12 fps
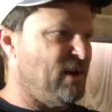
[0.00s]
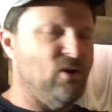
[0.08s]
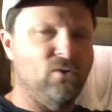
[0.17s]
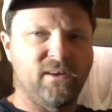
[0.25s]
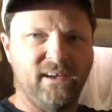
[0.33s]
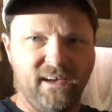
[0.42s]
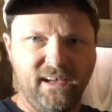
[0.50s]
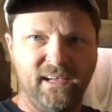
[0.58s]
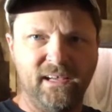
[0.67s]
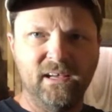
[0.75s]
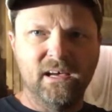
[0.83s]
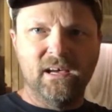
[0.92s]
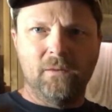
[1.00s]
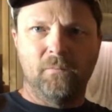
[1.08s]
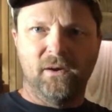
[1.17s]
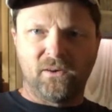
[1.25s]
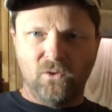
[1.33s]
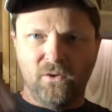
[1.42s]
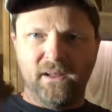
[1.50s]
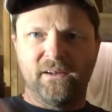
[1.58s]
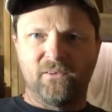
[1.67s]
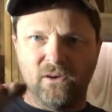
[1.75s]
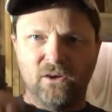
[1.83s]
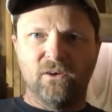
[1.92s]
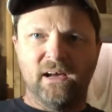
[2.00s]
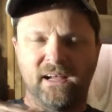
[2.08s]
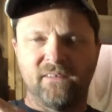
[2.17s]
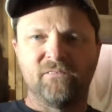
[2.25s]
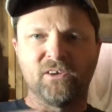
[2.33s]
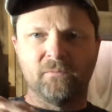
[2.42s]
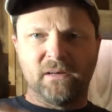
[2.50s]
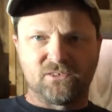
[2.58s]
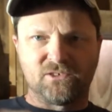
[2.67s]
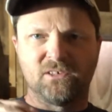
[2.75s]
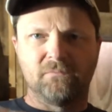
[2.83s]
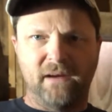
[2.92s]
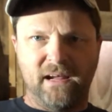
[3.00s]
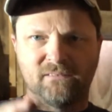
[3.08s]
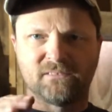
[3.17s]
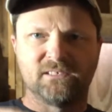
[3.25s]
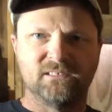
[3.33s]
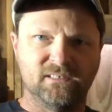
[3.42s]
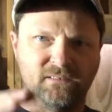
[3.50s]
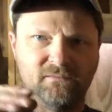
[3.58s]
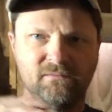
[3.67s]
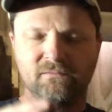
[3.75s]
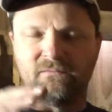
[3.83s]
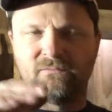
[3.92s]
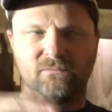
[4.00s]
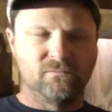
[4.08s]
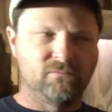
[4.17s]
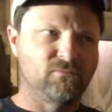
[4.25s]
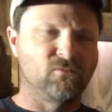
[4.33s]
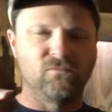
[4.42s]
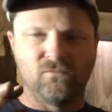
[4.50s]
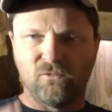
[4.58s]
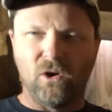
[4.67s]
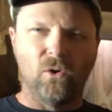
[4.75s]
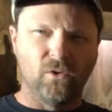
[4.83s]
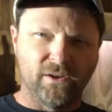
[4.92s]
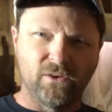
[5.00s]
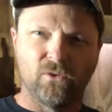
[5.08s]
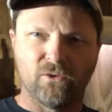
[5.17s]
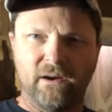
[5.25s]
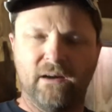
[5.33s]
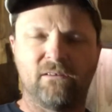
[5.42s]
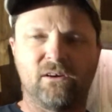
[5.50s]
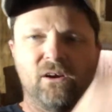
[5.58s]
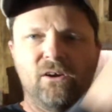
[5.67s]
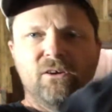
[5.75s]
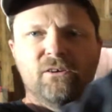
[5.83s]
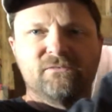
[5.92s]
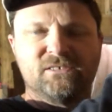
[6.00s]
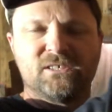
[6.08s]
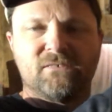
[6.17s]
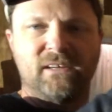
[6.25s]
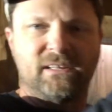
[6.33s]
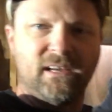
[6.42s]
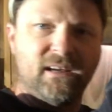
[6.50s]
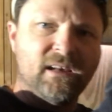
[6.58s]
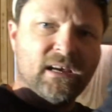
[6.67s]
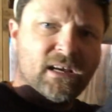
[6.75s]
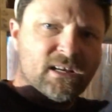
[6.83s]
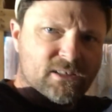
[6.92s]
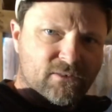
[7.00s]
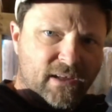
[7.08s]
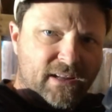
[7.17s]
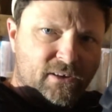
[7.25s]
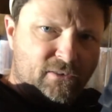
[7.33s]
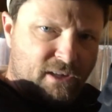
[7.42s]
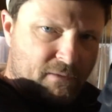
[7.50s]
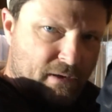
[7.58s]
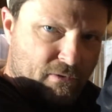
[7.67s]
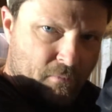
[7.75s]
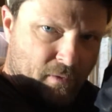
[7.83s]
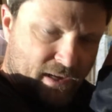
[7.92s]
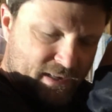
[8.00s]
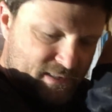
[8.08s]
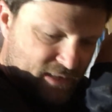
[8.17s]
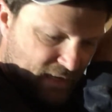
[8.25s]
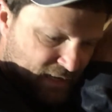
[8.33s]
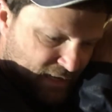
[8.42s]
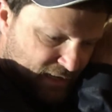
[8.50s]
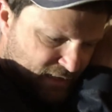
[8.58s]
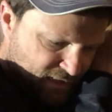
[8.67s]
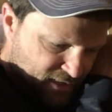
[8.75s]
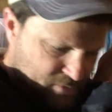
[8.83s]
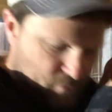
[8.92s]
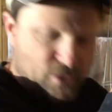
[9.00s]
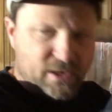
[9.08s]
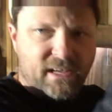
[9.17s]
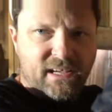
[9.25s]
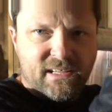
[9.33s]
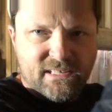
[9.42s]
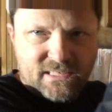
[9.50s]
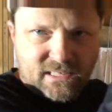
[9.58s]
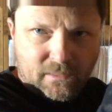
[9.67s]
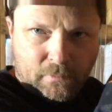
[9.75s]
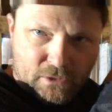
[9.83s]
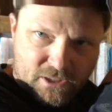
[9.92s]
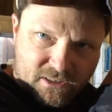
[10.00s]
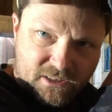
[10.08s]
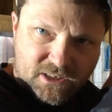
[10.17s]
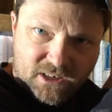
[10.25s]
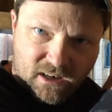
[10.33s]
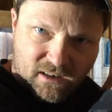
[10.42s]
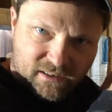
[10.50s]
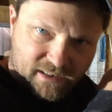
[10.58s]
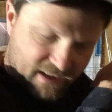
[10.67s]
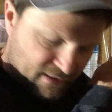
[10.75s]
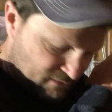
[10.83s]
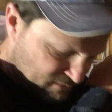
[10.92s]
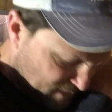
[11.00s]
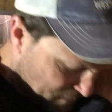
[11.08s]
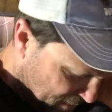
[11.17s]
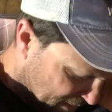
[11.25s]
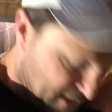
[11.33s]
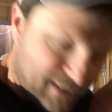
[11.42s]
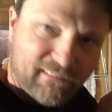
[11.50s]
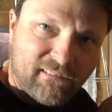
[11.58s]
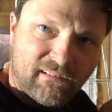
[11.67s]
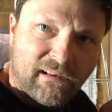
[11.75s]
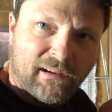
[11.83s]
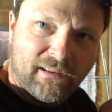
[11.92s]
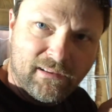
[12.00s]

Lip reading: okay, but going down the road, I can feel my truck bouncing and rolling, going around curves and stuff like that. So they do need to be replaced. And it is pretty easy to push the shock down. It may not look like it